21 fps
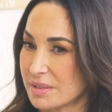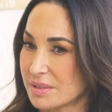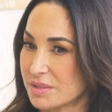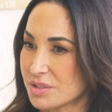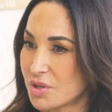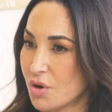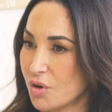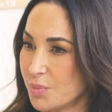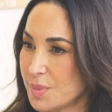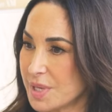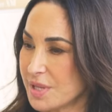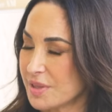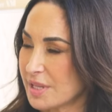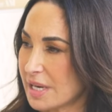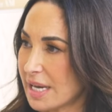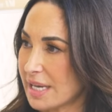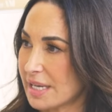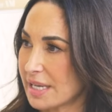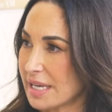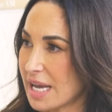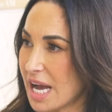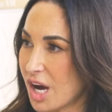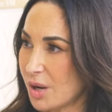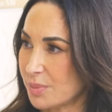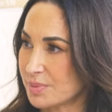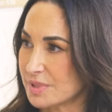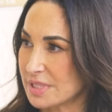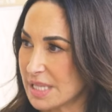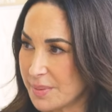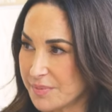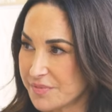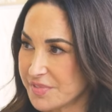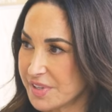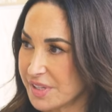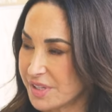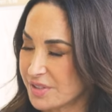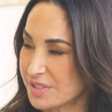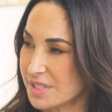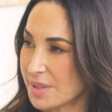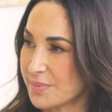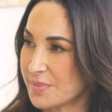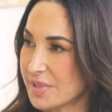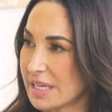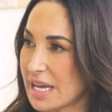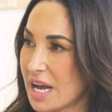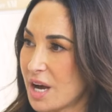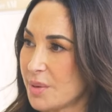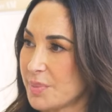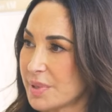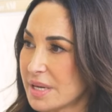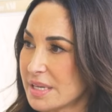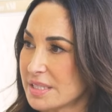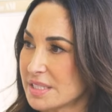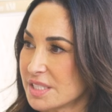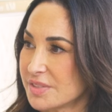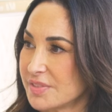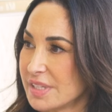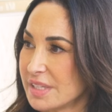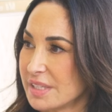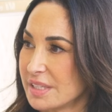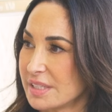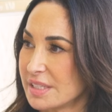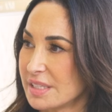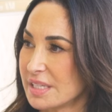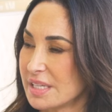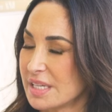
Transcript: told me that I helped them figure something out because of it